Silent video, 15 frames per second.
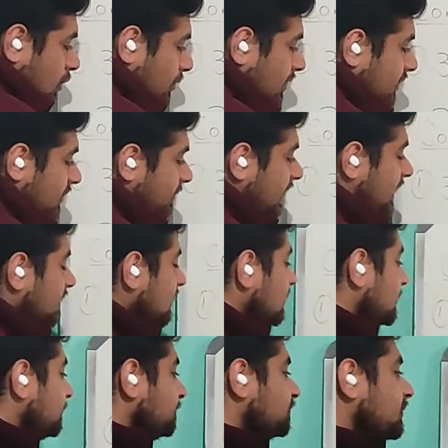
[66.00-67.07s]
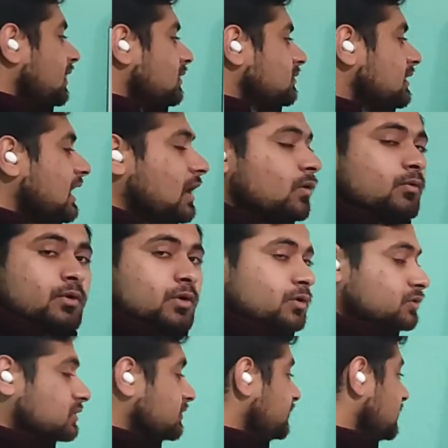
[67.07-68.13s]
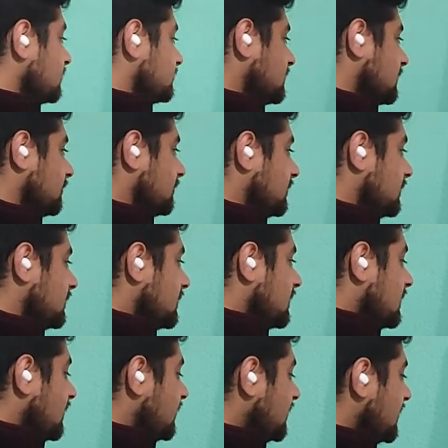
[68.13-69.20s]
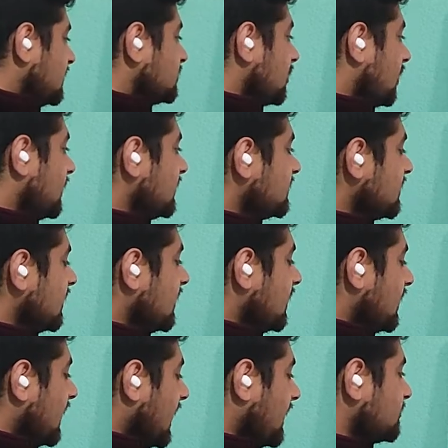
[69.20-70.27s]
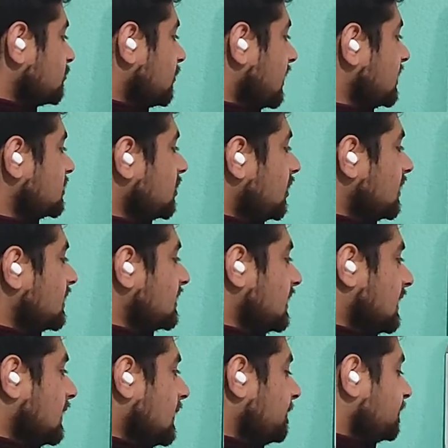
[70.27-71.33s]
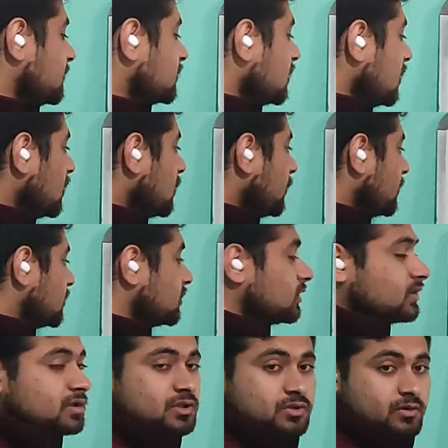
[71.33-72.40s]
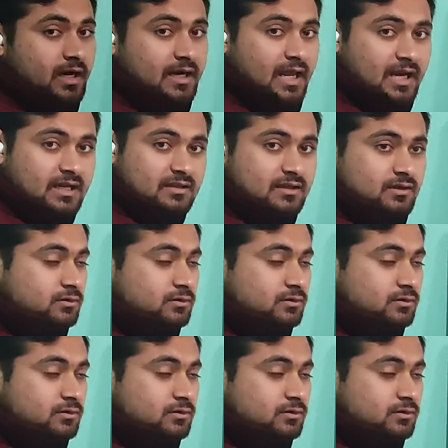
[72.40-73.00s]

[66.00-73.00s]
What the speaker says: Open the bracket. So now we go to the first term. 3 is already there, x squared is already there. So we do not need to write anything.